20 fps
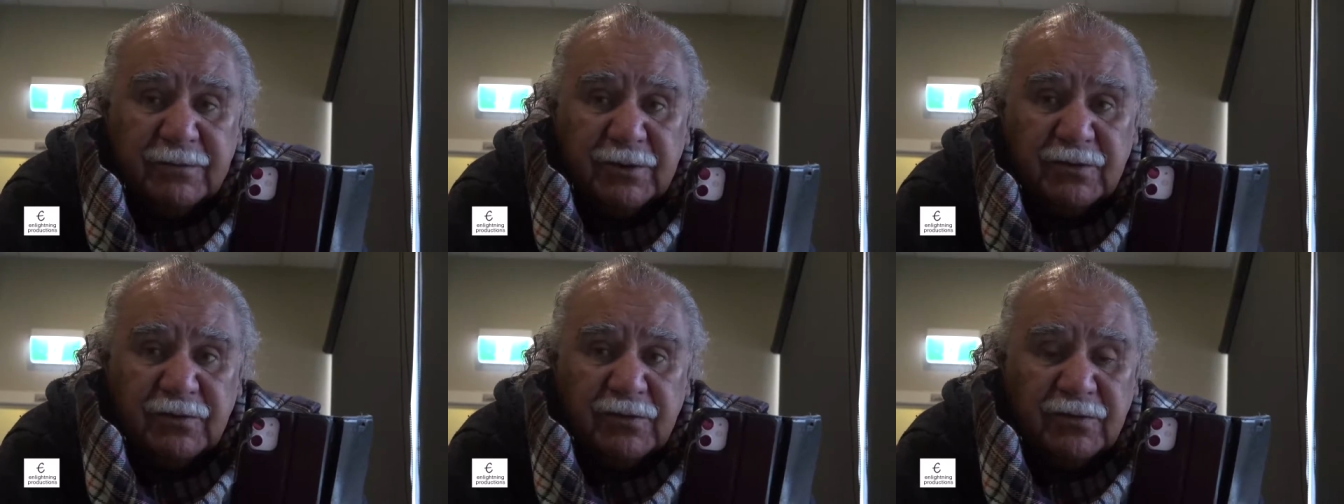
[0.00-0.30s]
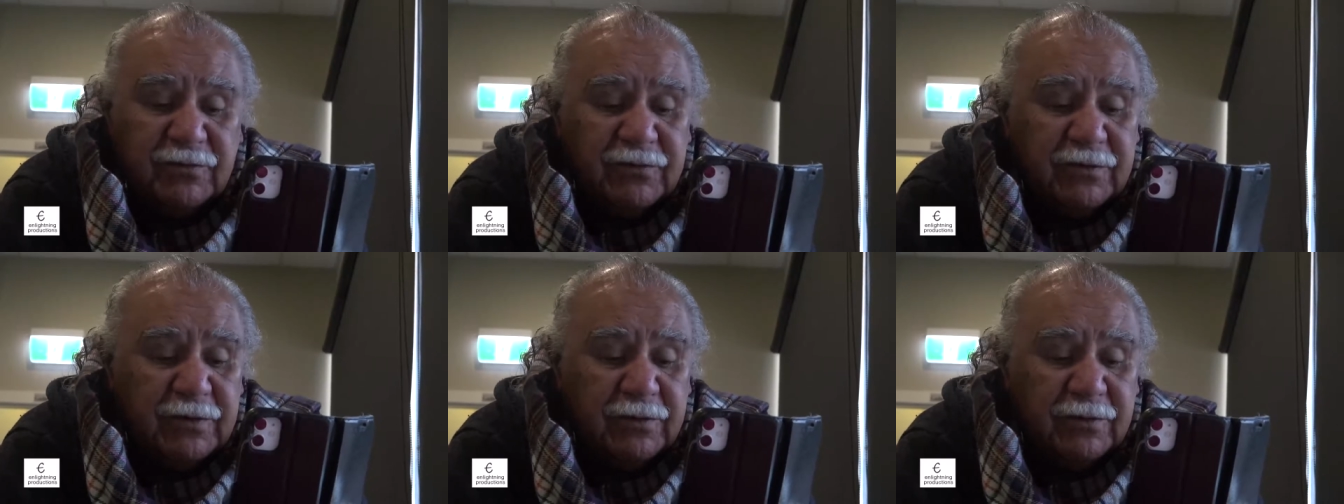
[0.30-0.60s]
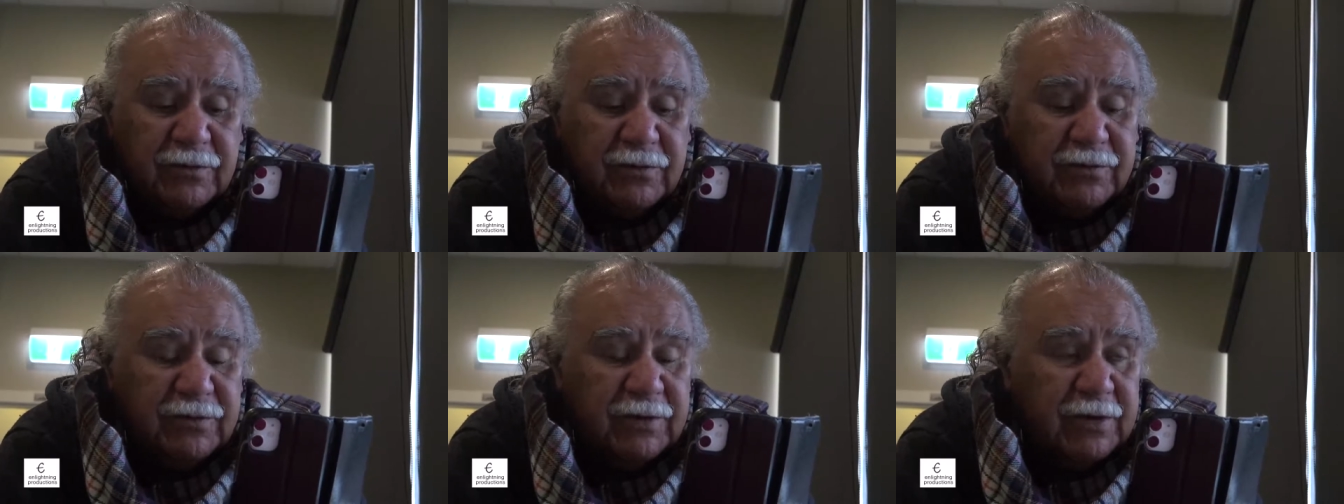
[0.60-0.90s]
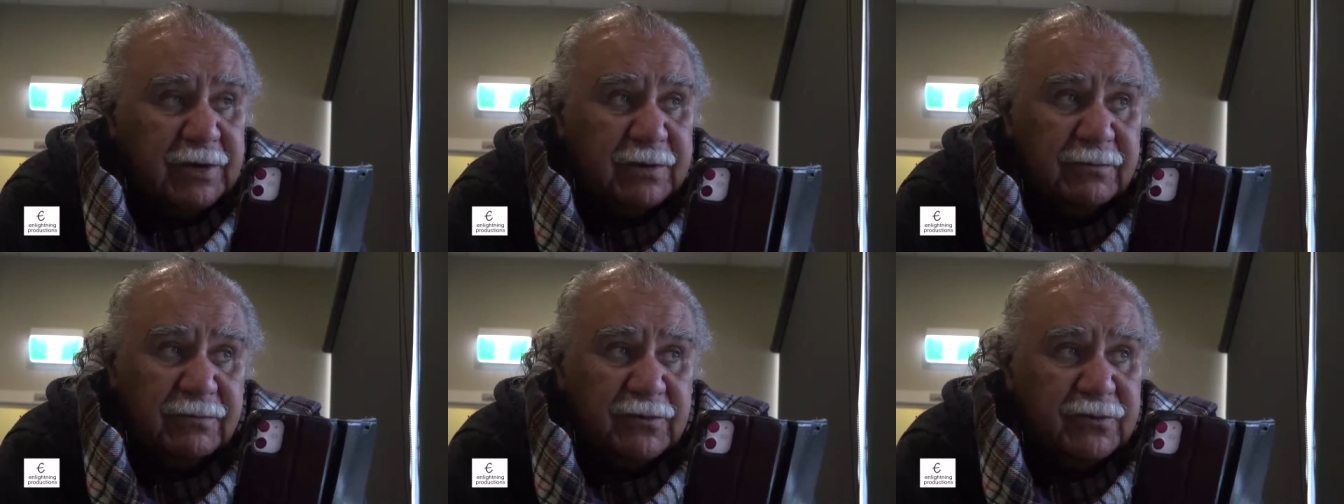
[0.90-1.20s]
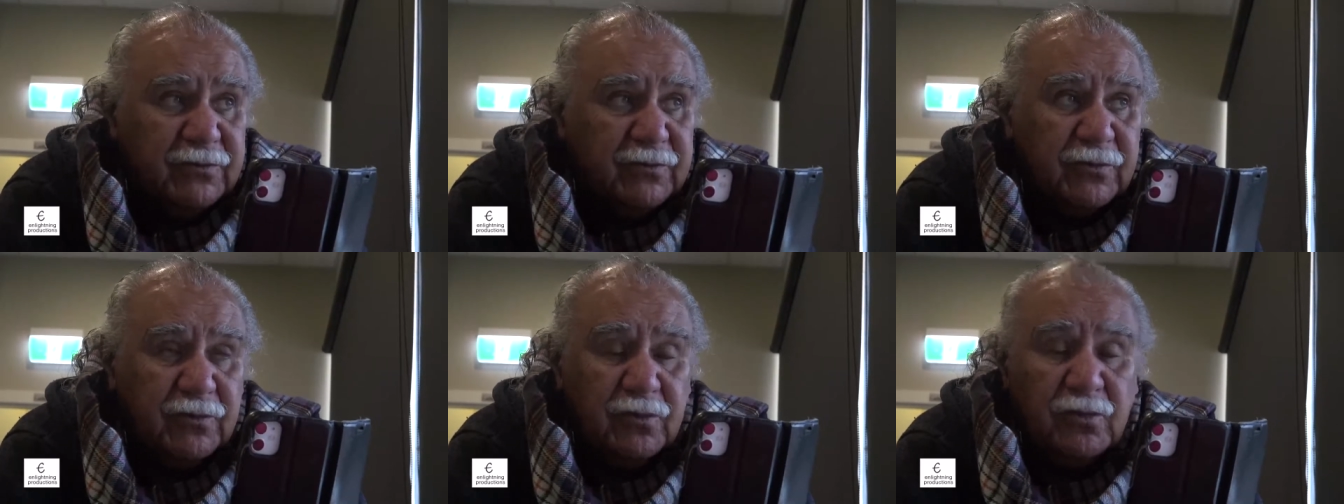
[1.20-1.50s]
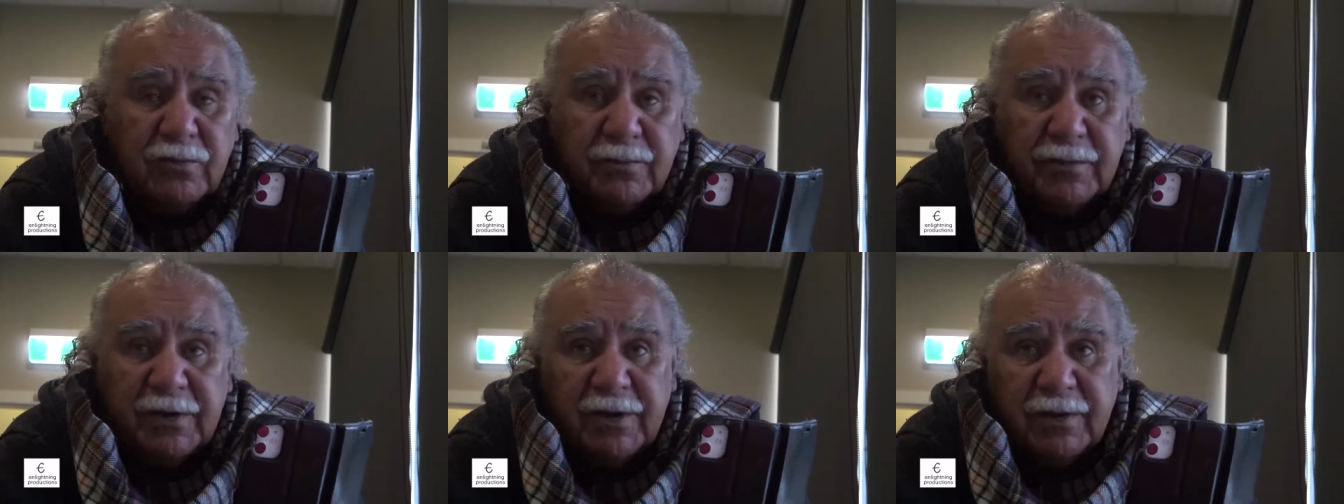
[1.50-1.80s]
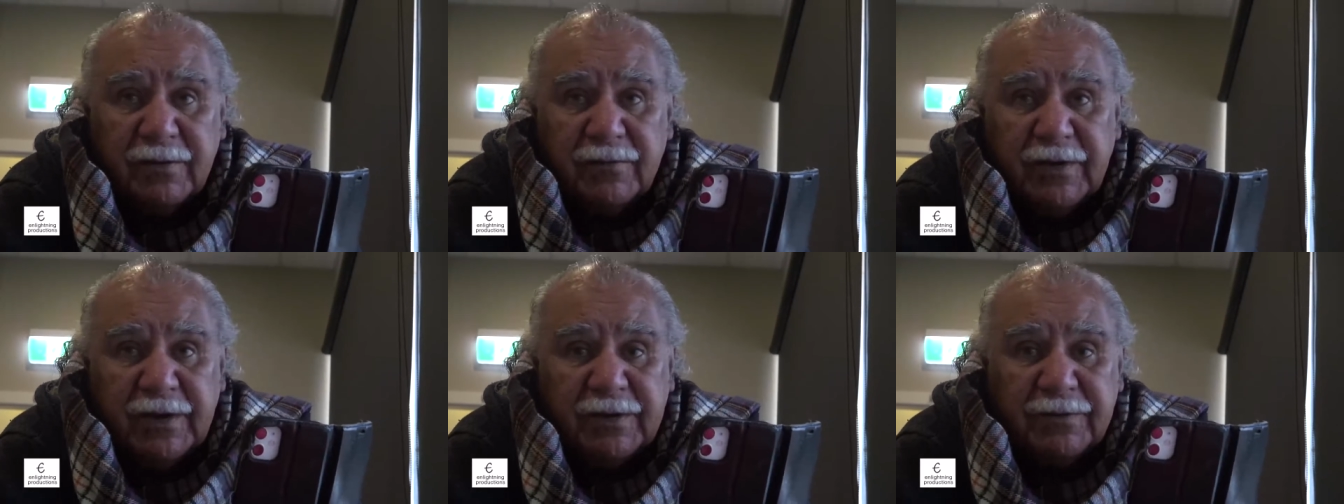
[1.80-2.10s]
because, you know, you're dealing with
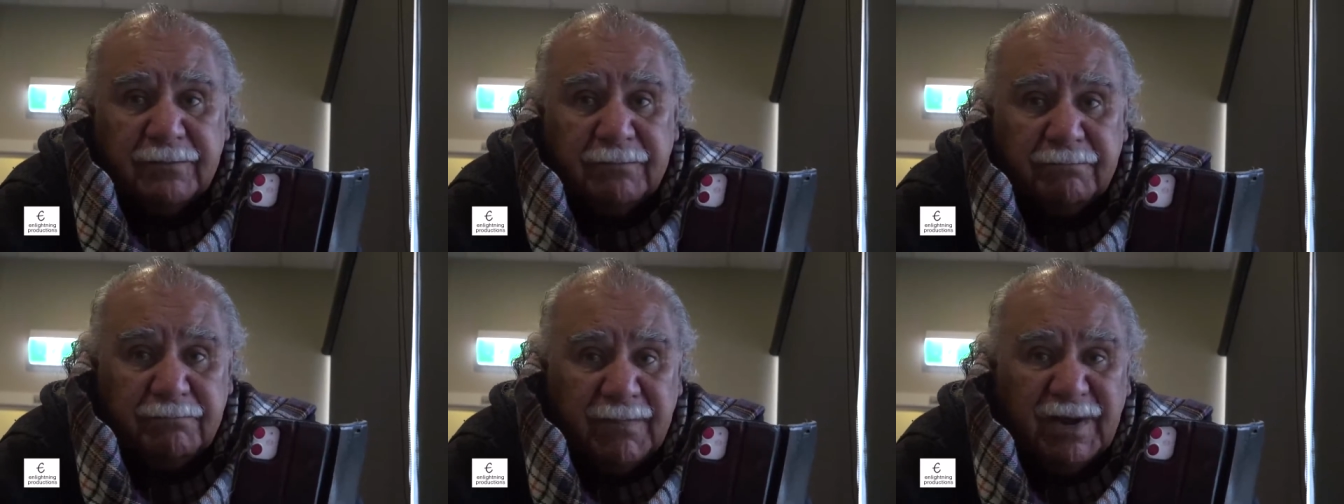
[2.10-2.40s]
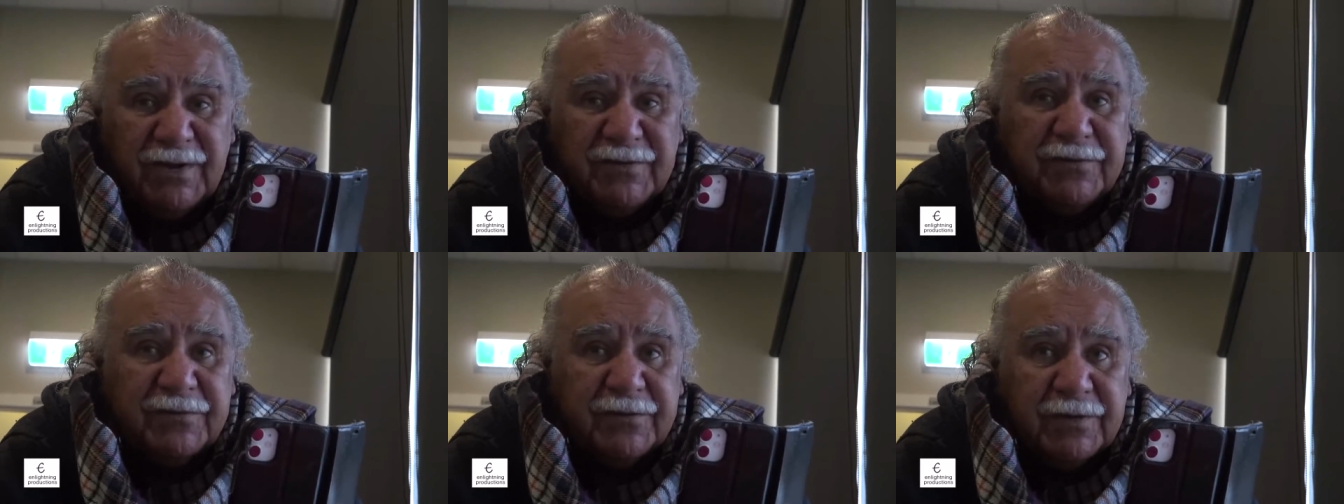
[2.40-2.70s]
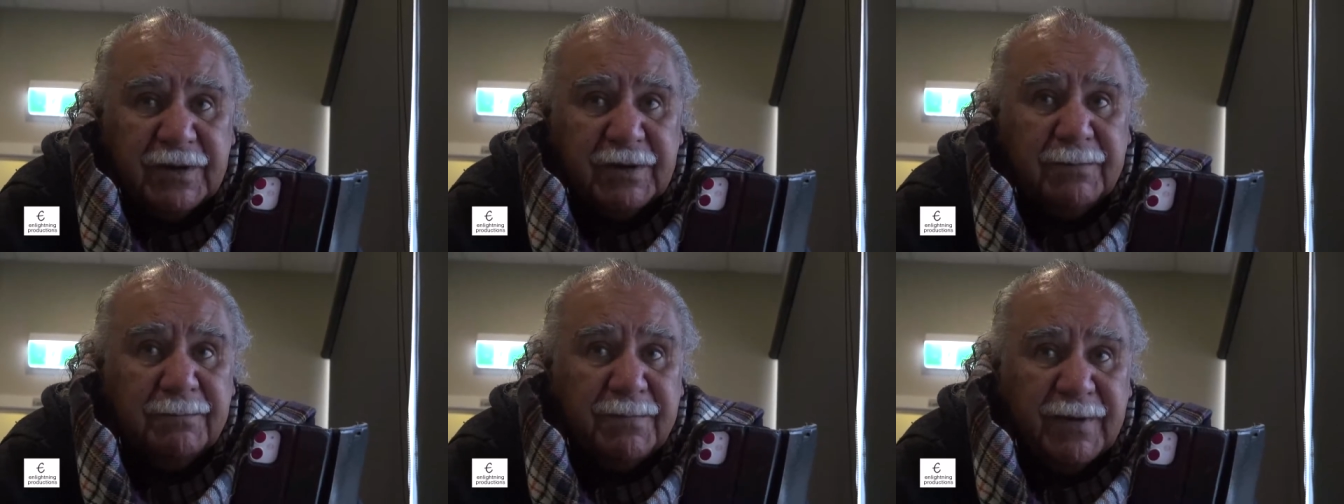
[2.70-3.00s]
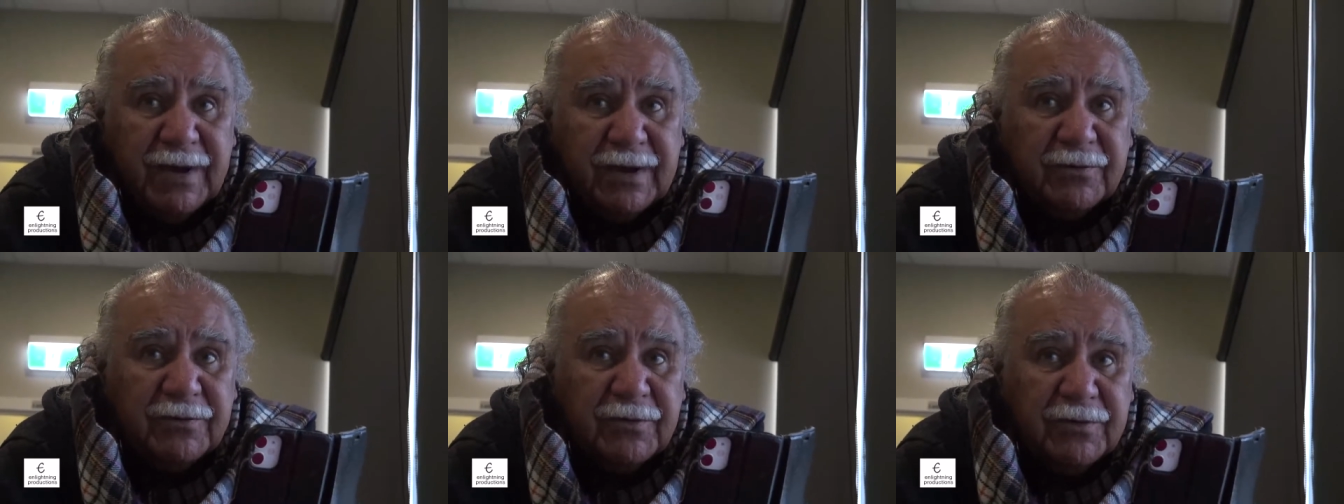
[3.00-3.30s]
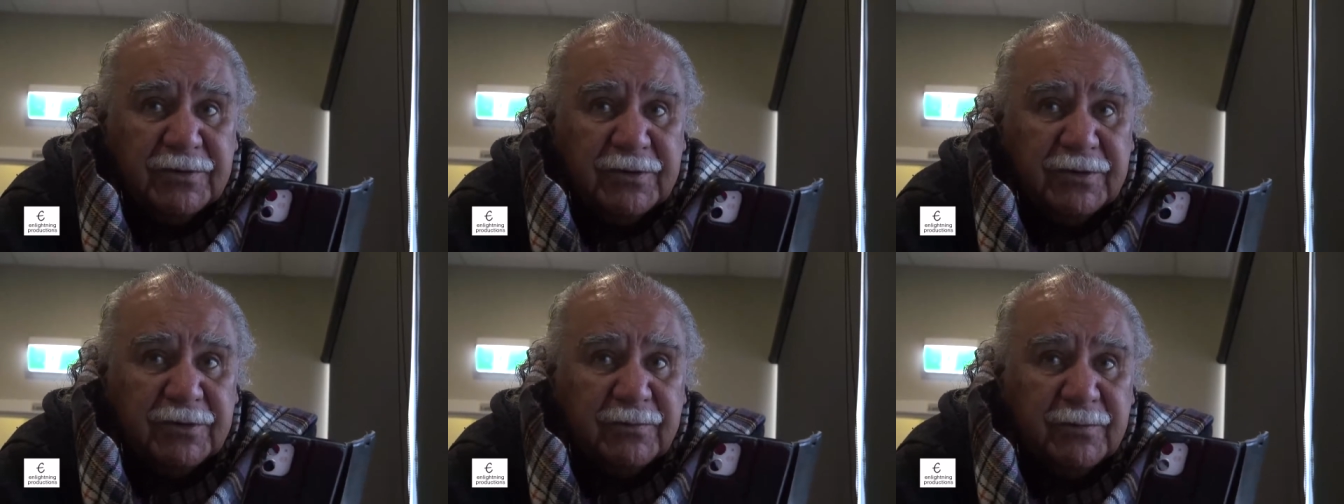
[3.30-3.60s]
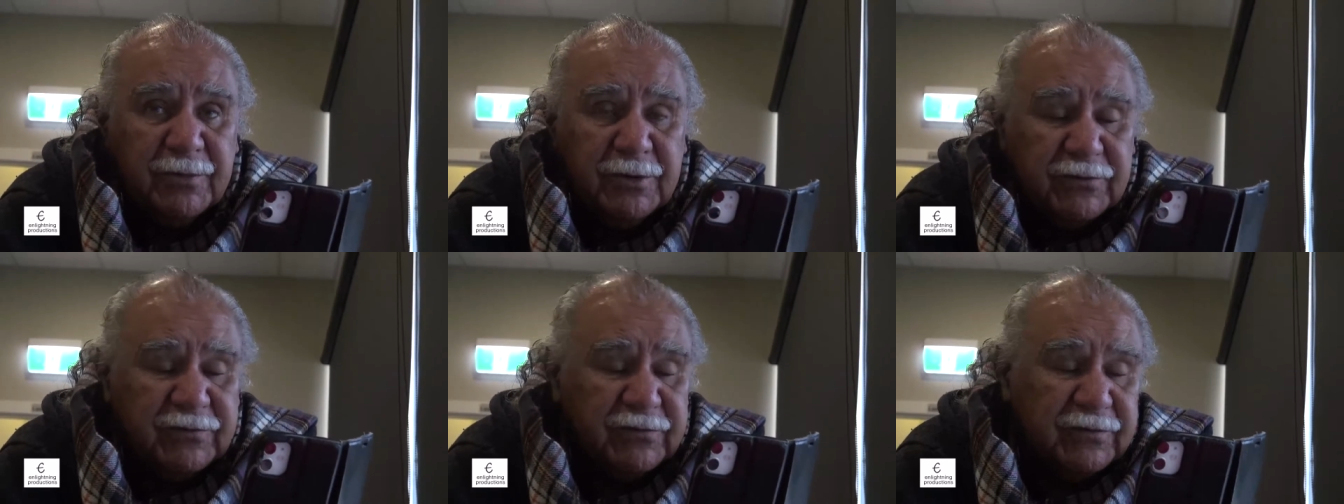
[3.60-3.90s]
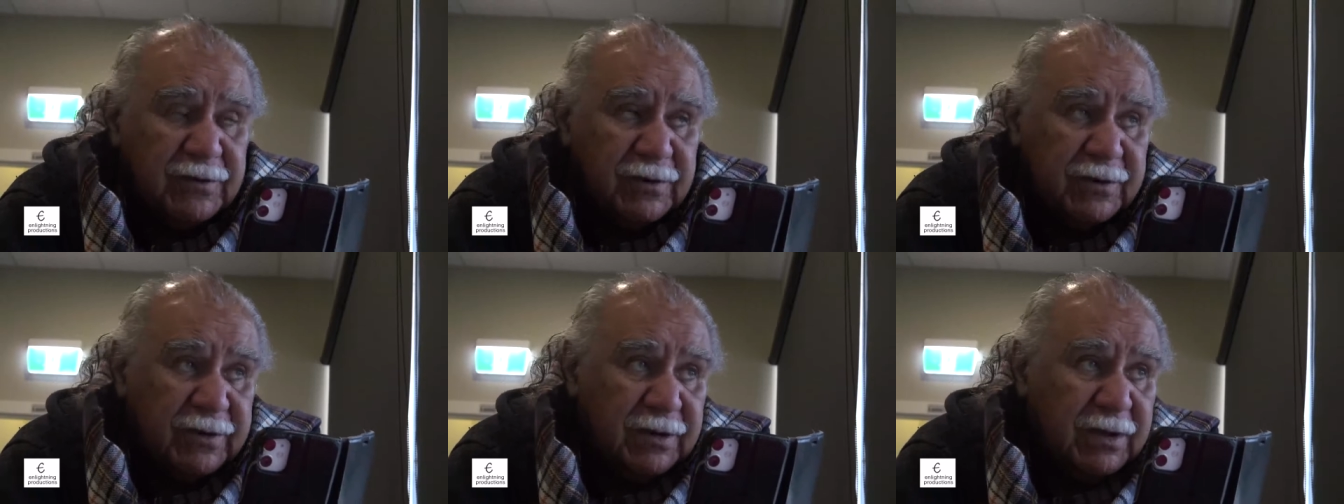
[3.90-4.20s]
trauma that must impact on you
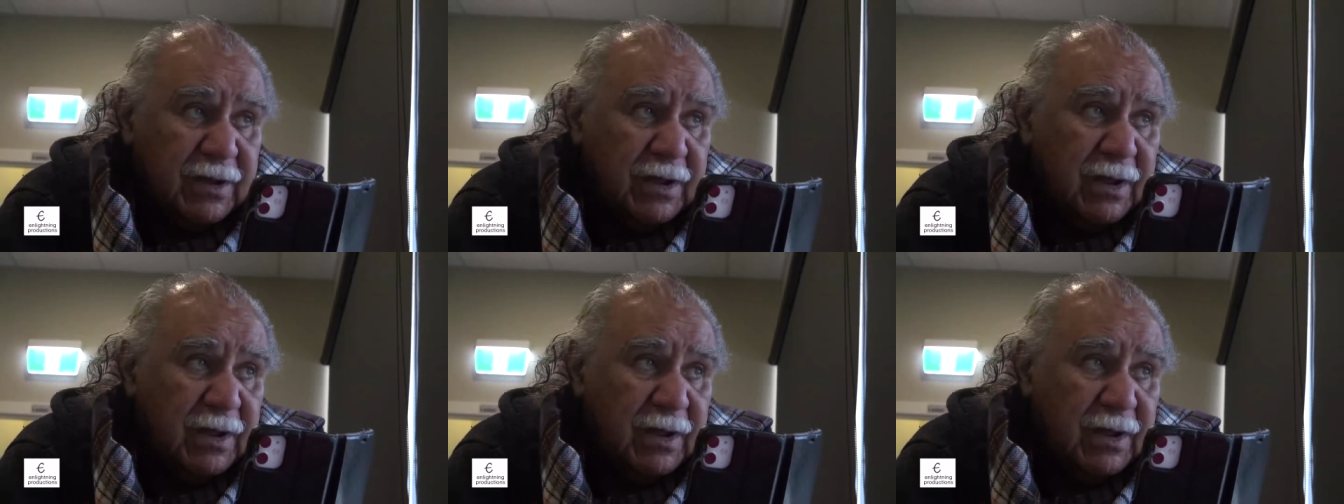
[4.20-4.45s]
personally.